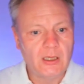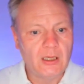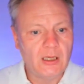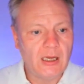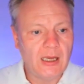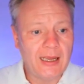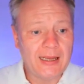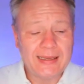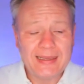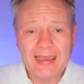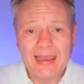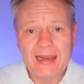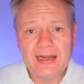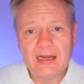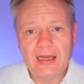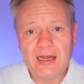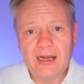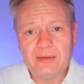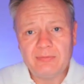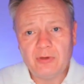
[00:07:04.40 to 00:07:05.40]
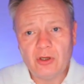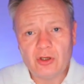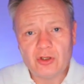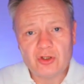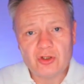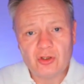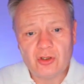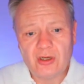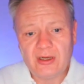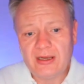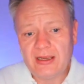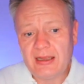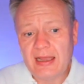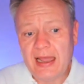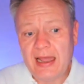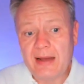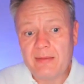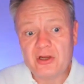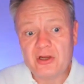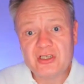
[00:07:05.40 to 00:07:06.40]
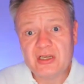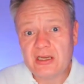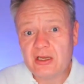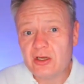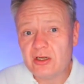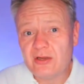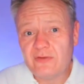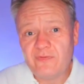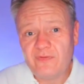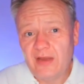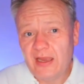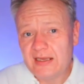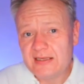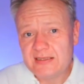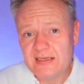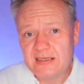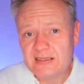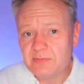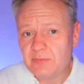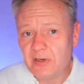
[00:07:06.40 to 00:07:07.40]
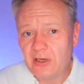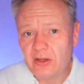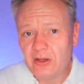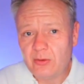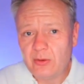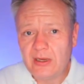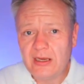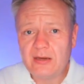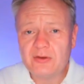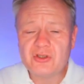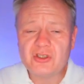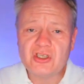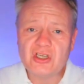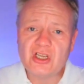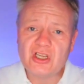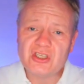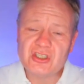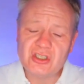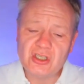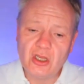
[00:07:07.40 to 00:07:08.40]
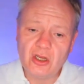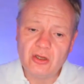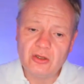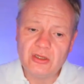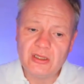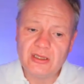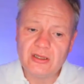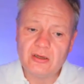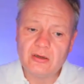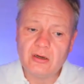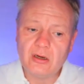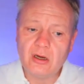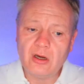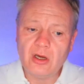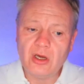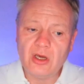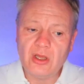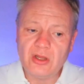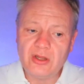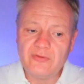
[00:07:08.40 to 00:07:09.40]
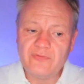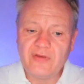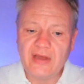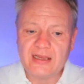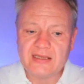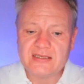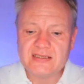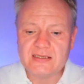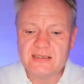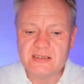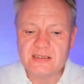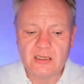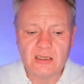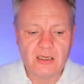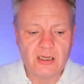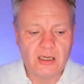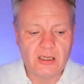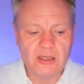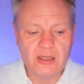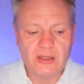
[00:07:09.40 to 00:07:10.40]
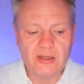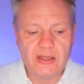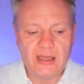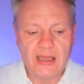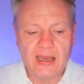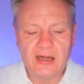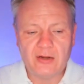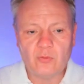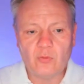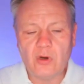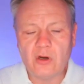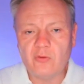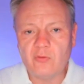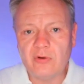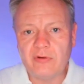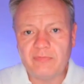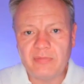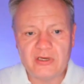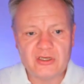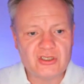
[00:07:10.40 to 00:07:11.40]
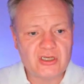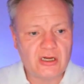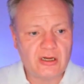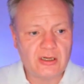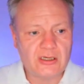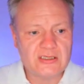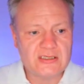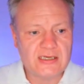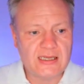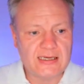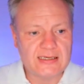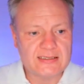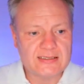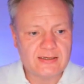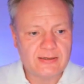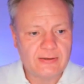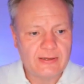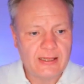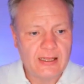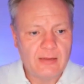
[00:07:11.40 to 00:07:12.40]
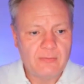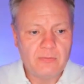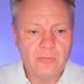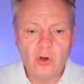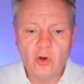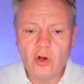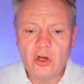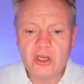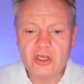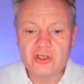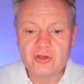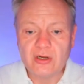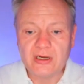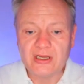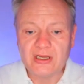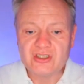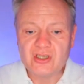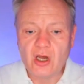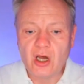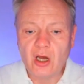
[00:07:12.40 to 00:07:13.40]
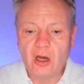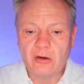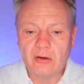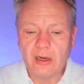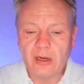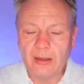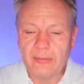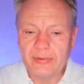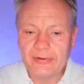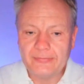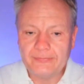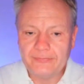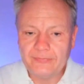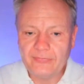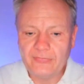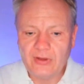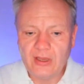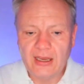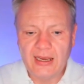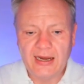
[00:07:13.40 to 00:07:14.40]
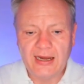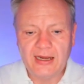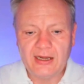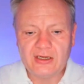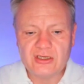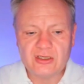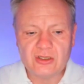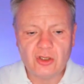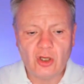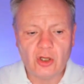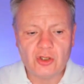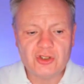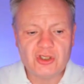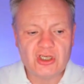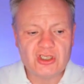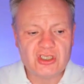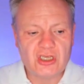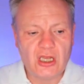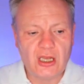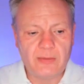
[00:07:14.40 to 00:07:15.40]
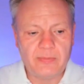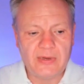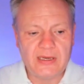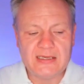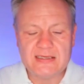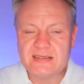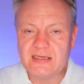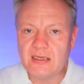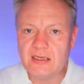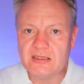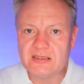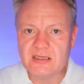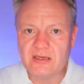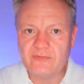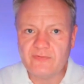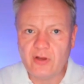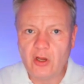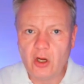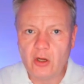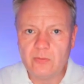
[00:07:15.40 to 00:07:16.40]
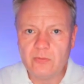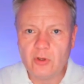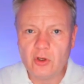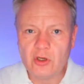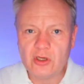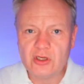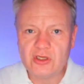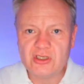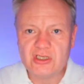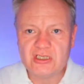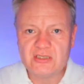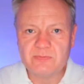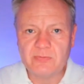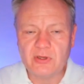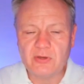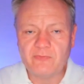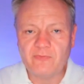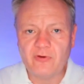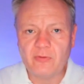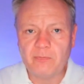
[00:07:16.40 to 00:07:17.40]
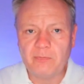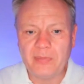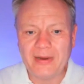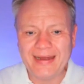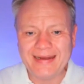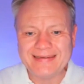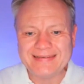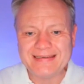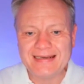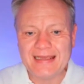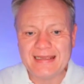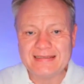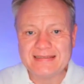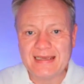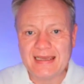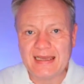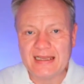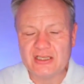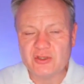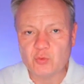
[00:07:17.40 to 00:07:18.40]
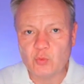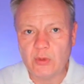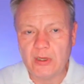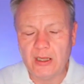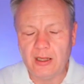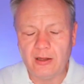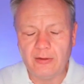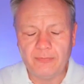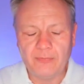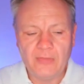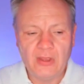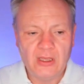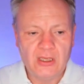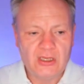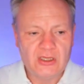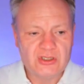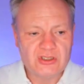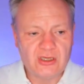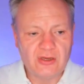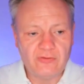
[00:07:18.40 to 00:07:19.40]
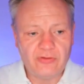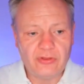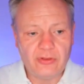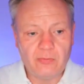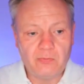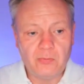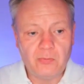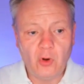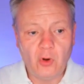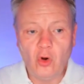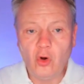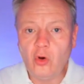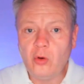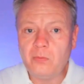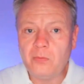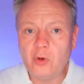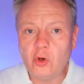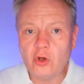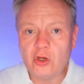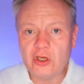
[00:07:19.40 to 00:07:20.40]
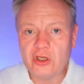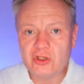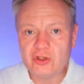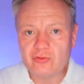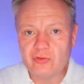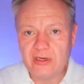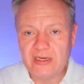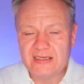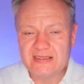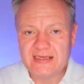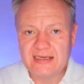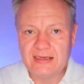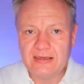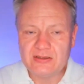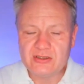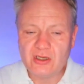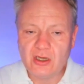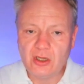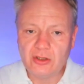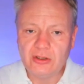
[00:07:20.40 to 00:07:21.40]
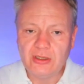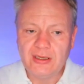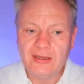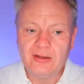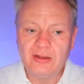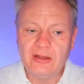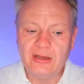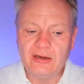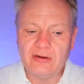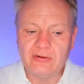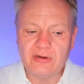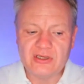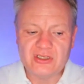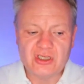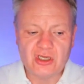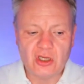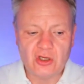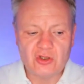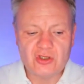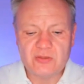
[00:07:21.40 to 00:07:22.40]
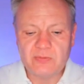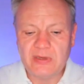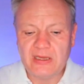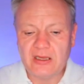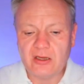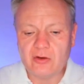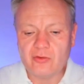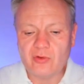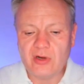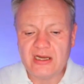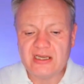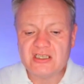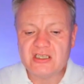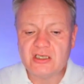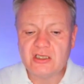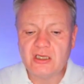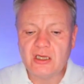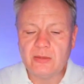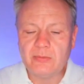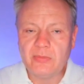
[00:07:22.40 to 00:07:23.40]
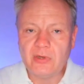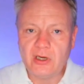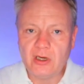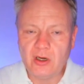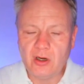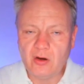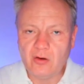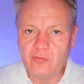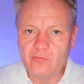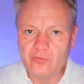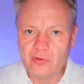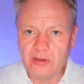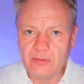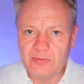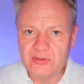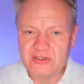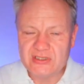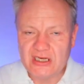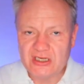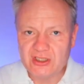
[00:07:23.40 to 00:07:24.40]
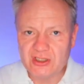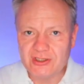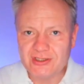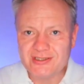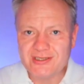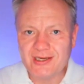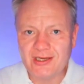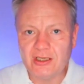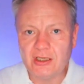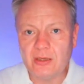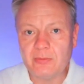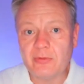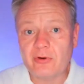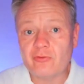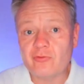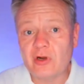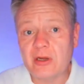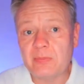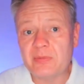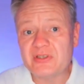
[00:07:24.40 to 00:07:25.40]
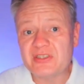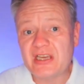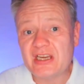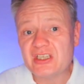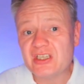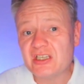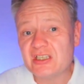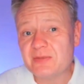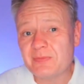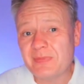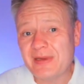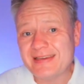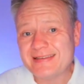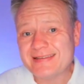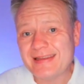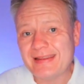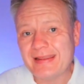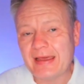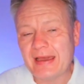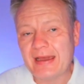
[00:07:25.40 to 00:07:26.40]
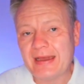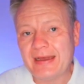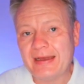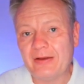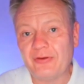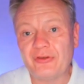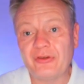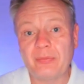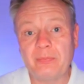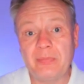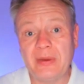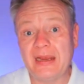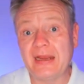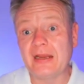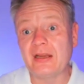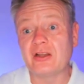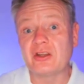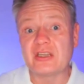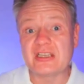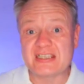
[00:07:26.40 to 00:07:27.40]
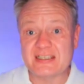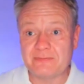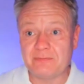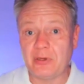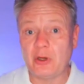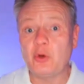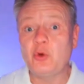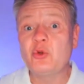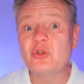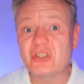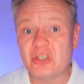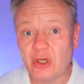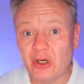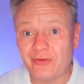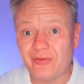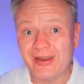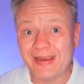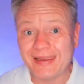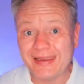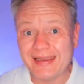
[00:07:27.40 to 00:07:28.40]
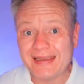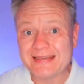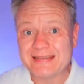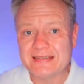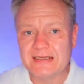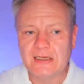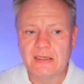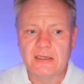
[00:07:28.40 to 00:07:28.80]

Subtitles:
Again, I'm not sure how much it could affect it, by the way. I just know that there are other factors other than what we've been sharing to date. Mortgage arrears are up, and not just up in terms of home mortgages, but for buy-to-let as well. So if the more mortgage arrears keeps on, there is going to be a greater number of repossessions. The number of repossessions means that the house being disposed of, I guess,